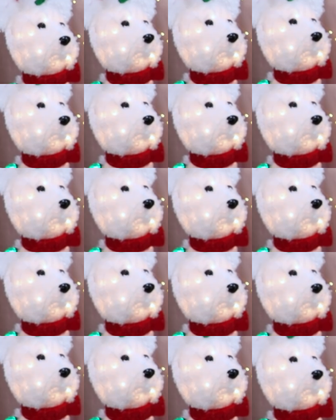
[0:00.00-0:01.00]

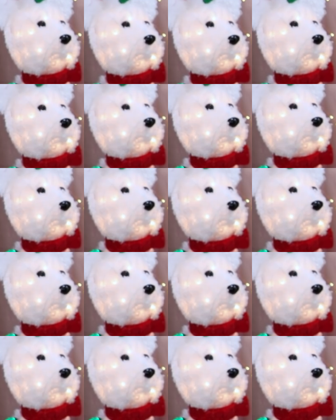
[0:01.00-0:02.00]

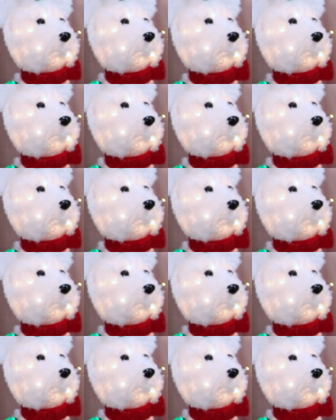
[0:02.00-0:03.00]

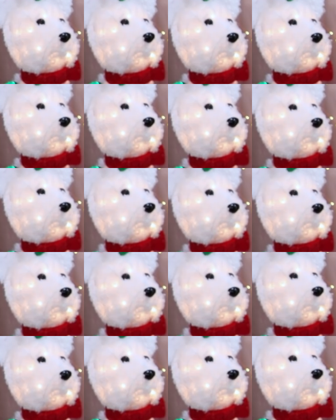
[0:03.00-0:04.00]

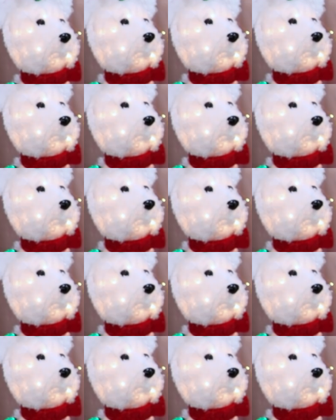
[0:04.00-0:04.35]
[no speech]